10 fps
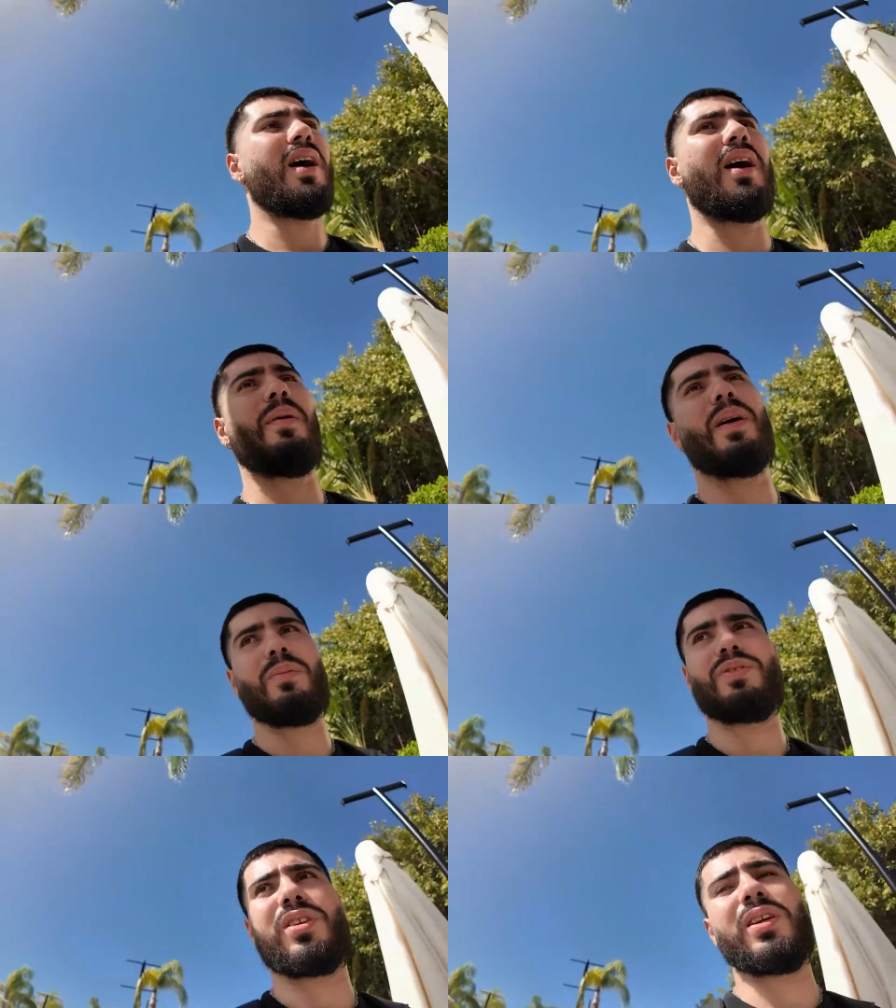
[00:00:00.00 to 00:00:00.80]
um, and
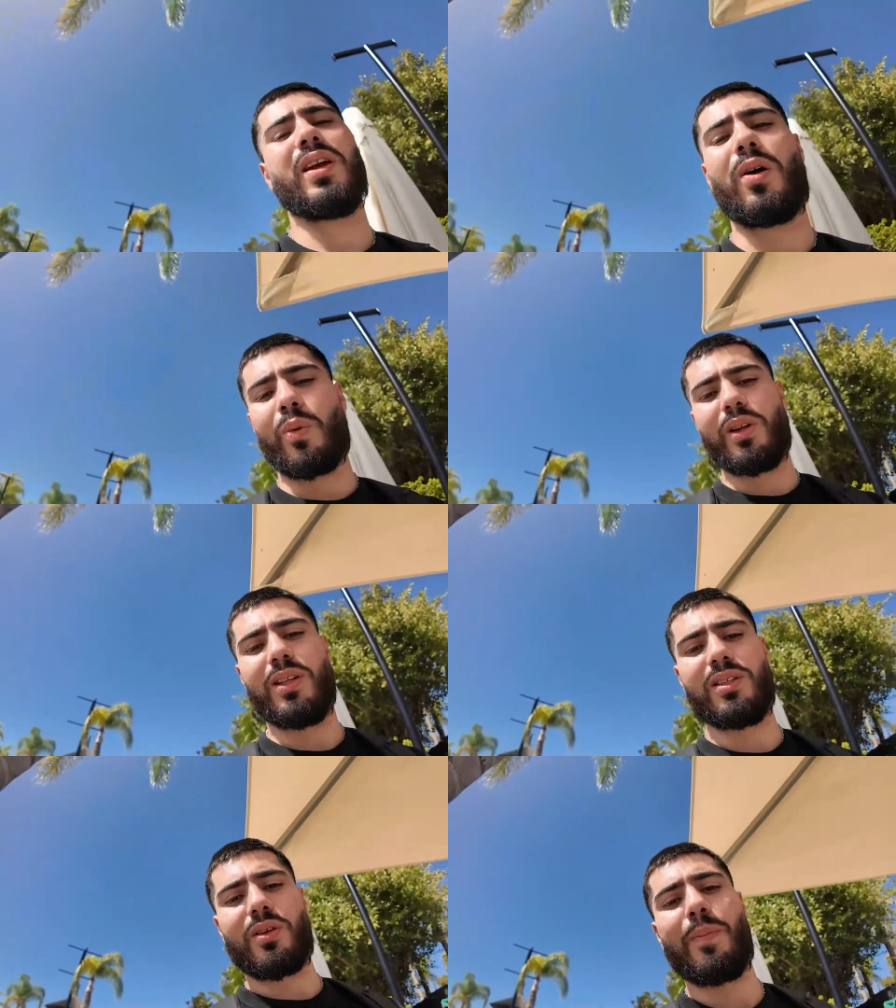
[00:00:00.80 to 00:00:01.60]
I'm just gonna get on one of
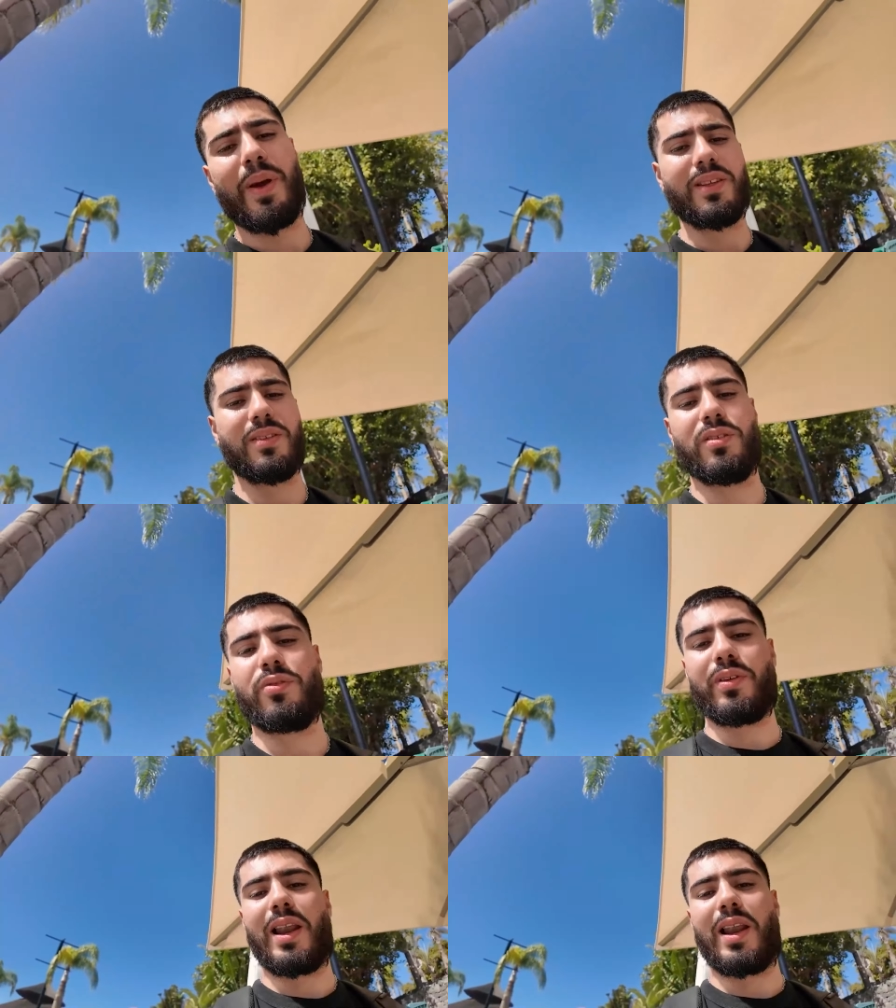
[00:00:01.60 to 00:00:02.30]
these sunbeds and just